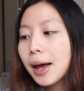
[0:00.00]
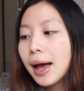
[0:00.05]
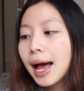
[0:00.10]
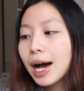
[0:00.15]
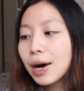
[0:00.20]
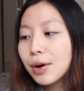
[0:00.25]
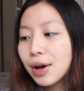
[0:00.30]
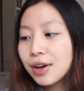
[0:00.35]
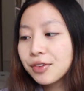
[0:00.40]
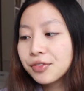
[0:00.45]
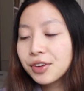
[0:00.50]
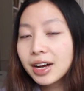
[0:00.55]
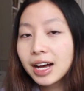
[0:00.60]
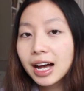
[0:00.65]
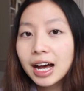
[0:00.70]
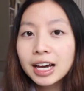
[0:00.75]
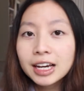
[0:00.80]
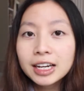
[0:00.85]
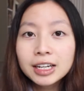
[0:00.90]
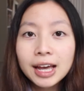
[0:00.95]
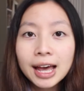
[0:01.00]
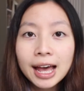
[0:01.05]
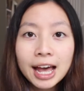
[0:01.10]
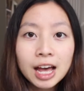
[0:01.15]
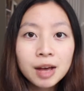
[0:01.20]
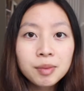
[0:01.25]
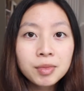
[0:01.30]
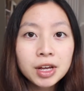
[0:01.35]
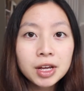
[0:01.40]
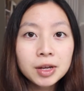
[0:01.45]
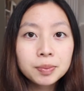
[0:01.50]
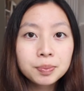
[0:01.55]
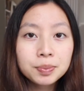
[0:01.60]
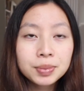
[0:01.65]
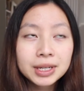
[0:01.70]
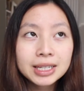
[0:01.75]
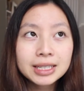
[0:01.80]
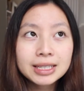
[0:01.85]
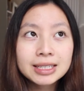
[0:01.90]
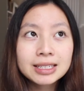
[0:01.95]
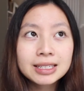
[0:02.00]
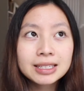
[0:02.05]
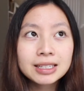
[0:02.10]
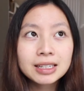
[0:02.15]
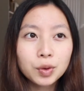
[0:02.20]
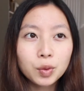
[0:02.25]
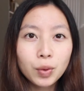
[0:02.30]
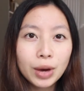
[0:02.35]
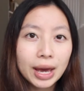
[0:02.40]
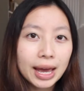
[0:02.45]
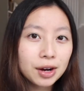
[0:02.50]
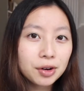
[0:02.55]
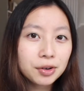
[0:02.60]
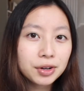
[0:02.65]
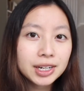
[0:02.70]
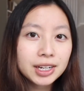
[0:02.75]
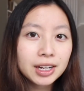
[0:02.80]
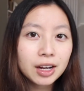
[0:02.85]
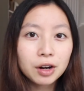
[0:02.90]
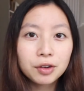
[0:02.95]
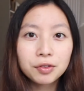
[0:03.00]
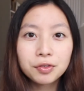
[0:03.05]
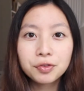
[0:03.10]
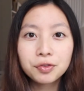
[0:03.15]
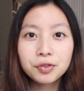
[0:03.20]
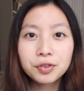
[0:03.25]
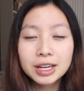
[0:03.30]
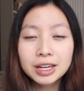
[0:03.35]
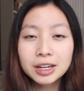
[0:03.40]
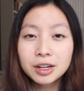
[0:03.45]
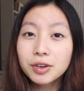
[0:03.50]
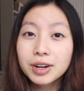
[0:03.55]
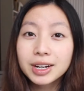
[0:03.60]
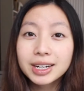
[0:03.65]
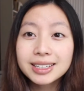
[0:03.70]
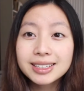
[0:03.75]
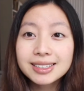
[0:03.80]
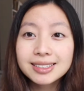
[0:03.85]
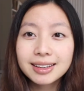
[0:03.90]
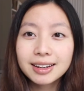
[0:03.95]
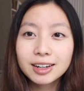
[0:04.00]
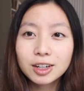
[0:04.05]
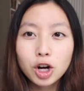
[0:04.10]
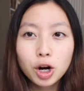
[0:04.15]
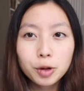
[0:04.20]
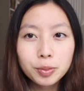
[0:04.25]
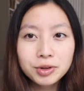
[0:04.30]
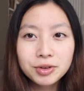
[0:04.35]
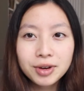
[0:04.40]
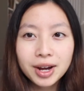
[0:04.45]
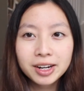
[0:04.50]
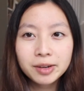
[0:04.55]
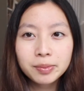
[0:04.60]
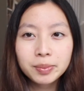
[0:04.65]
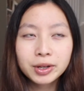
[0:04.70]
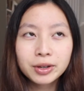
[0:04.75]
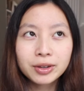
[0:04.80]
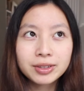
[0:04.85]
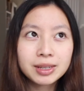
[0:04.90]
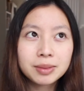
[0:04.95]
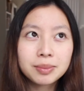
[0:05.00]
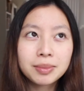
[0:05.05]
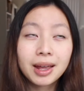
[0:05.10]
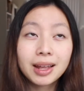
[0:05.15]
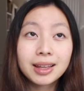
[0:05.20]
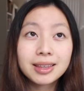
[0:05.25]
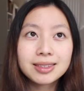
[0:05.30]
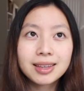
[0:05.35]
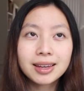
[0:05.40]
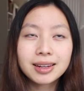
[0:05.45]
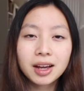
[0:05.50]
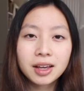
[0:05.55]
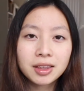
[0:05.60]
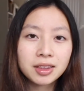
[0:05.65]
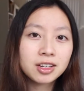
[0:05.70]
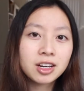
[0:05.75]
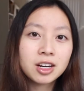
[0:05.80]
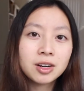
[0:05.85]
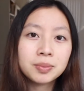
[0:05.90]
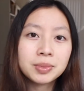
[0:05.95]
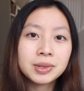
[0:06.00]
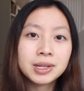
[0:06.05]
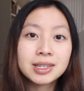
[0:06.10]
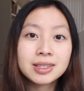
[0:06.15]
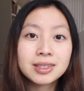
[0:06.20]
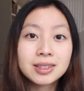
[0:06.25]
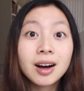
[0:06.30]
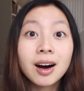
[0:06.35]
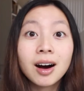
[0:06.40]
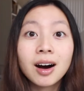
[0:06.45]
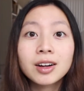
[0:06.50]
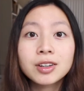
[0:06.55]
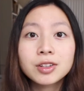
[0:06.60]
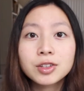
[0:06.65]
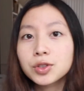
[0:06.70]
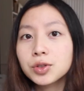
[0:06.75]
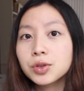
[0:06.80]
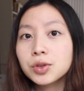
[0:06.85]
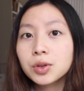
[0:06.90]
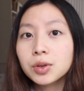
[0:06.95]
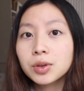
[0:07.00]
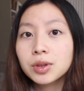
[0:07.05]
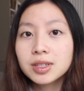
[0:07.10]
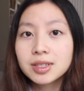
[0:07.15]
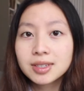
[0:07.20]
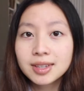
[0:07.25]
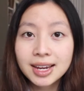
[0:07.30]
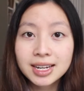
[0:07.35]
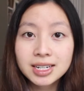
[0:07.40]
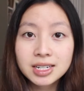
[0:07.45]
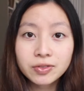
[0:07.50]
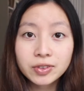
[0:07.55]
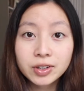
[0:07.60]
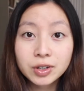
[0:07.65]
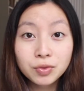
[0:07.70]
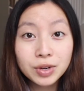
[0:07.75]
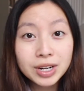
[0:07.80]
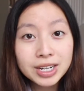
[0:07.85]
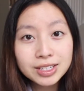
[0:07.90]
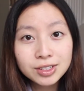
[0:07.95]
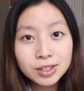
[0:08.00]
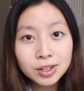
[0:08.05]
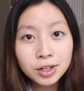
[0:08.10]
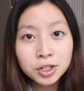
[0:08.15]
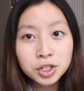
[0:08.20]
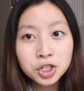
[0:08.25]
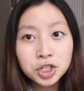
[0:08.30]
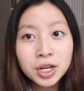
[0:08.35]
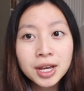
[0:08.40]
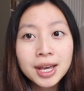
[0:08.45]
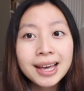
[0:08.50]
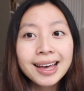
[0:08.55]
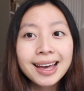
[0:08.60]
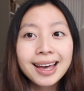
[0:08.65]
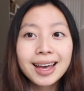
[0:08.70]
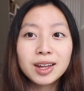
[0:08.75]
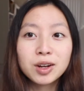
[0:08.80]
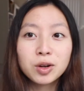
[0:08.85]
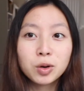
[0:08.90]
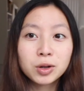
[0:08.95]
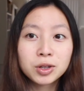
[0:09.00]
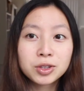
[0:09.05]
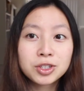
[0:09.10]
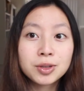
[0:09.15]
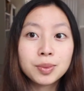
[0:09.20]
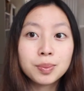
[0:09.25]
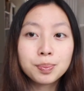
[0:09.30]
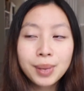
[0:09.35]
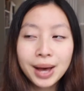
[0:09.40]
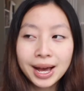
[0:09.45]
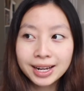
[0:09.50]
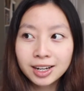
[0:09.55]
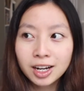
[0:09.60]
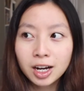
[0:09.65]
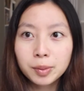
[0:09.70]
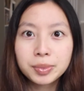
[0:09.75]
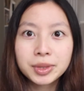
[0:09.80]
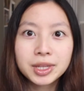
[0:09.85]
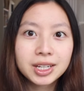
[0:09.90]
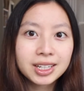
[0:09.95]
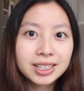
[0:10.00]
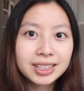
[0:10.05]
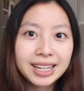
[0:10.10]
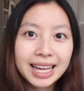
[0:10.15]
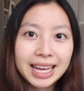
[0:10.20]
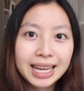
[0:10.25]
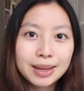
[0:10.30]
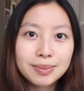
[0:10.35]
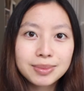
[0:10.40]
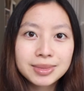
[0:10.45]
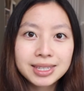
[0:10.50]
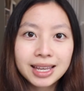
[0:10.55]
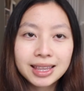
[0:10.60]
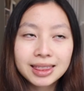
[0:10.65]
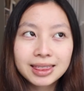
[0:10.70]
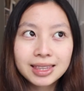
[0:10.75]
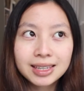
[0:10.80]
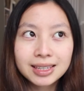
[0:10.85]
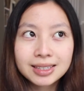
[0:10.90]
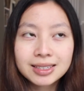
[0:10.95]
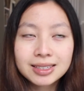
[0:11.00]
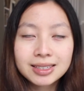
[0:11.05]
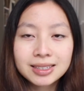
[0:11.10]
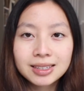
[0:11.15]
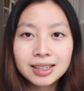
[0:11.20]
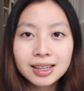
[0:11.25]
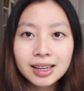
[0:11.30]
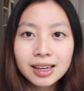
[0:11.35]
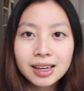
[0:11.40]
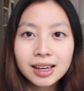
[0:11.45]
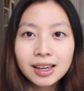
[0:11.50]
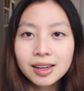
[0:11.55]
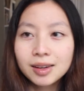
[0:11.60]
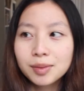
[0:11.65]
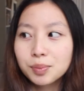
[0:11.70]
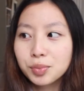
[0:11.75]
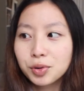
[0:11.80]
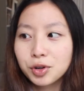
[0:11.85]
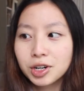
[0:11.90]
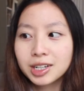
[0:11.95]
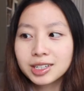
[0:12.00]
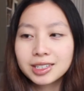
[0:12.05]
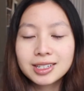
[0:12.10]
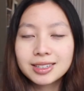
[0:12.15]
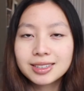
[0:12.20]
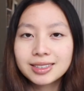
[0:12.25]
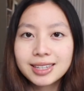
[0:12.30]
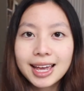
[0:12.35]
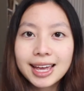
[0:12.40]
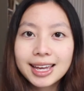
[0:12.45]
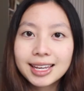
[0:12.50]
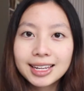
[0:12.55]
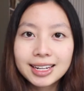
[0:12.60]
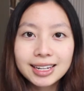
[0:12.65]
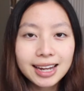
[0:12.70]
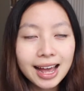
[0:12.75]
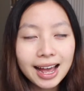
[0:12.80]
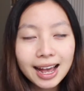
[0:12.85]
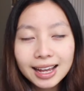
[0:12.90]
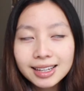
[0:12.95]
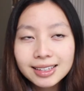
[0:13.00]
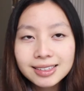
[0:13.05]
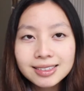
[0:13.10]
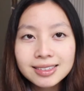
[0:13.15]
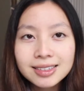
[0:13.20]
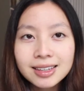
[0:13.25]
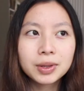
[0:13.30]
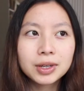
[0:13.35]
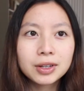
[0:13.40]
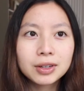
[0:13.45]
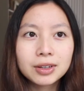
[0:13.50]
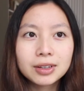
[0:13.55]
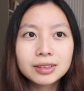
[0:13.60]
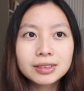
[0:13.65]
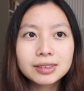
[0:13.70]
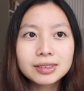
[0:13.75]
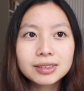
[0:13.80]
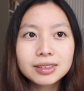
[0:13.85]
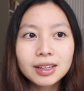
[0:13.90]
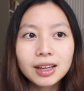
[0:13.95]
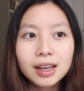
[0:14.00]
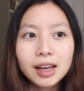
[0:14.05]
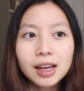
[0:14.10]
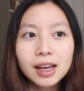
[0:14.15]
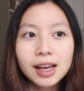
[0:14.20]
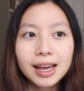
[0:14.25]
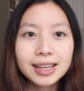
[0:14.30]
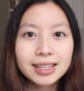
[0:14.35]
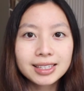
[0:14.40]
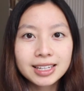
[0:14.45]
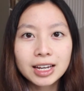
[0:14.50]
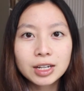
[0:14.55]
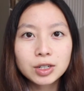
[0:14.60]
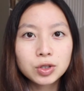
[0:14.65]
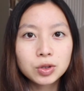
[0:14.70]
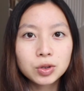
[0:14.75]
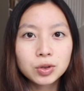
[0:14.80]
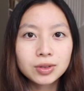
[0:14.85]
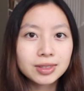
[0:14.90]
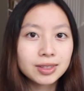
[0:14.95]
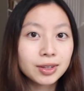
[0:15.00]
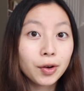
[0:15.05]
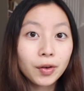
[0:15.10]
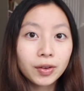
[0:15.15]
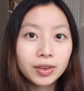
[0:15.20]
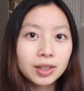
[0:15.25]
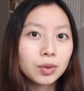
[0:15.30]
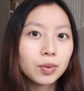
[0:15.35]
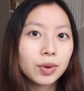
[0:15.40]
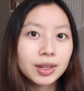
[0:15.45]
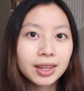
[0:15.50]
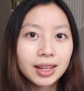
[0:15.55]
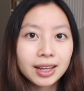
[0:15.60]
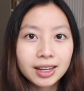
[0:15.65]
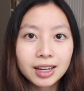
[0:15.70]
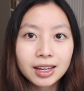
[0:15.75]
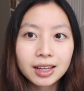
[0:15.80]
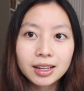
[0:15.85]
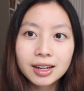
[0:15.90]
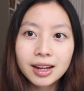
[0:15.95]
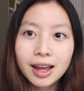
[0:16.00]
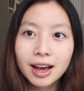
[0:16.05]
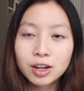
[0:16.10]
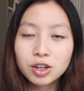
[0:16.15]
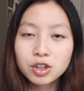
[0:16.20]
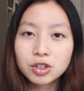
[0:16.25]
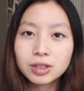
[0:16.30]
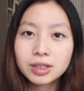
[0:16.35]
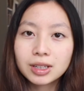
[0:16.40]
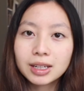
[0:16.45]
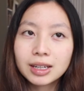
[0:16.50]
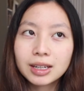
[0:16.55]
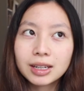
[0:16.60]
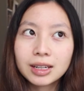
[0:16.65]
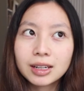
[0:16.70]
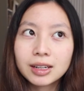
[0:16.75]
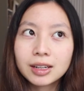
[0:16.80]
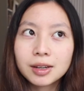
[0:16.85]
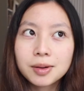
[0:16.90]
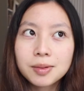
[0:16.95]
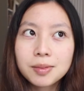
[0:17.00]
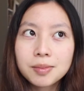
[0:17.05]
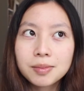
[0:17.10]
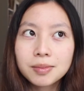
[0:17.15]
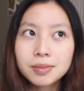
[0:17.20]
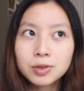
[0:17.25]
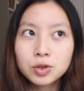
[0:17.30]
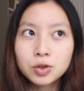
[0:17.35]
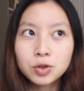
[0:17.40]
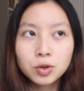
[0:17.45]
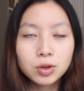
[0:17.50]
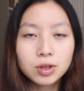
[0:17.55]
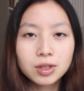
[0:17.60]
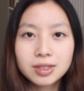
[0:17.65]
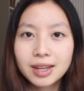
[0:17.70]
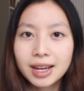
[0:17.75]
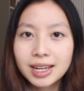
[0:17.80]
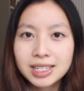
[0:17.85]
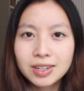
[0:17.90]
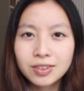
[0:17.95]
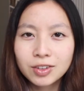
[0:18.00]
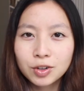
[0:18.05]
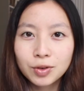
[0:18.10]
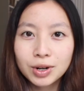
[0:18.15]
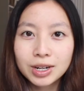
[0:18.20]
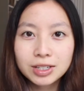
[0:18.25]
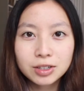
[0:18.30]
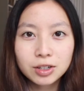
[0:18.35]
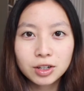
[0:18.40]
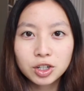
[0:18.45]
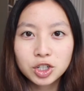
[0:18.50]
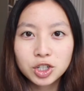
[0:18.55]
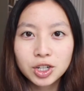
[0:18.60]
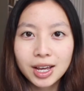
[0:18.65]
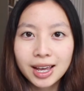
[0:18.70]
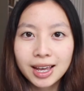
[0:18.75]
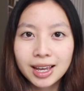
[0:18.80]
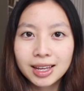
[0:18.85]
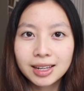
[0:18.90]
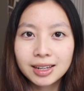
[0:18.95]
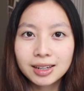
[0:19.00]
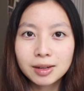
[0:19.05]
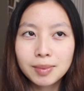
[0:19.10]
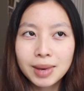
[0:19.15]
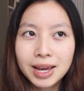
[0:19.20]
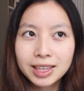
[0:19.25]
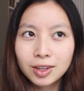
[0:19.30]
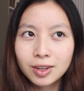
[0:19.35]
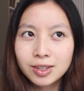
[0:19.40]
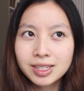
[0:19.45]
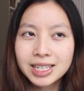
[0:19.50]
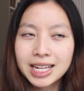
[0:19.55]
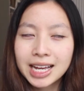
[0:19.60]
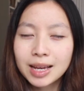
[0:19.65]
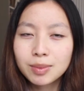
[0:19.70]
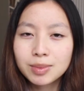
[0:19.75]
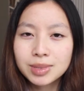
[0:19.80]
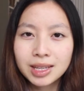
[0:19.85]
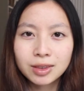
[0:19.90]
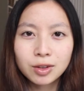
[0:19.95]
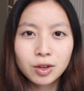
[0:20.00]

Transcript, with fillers: However, I am a bit wary of ingredients that are copyrighted, because it means that other companies can't do the scientific research in order to back up the claims that this product is saying it has, because SK-II is the only one that can actually do the scientific research and make those claims, and